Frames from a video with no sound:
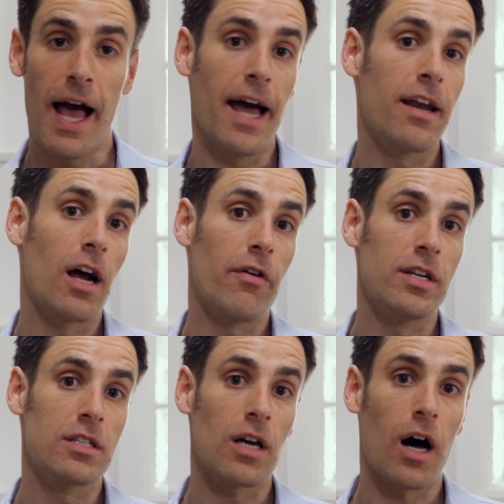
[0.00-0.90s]
and
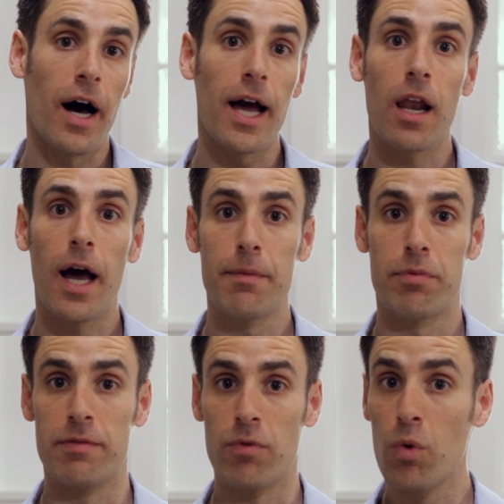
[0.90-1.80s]
our entire
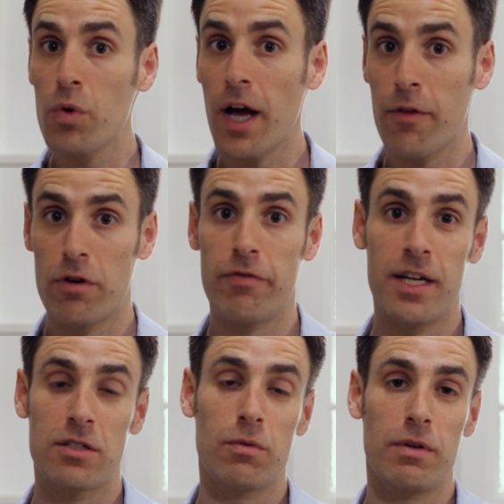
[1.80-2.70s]
library of all the other
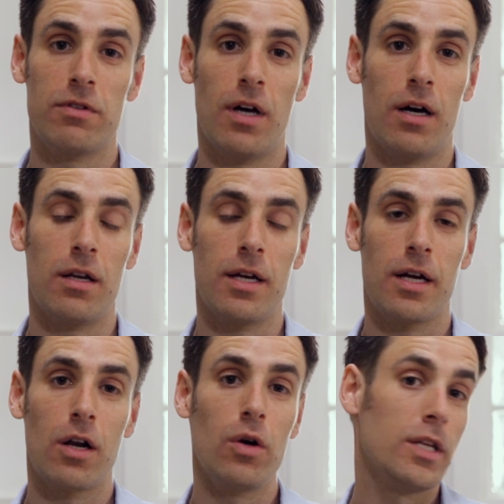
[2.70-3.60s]
events that we've done,
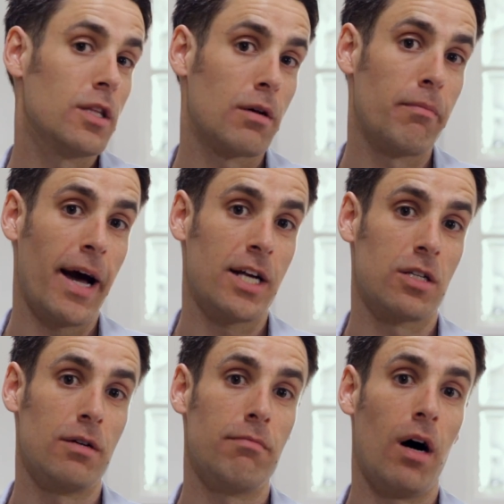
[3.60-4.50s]
including the
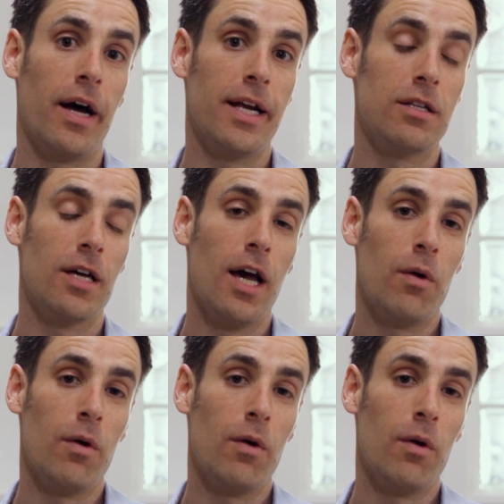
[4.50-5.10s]
Compassionate Mind,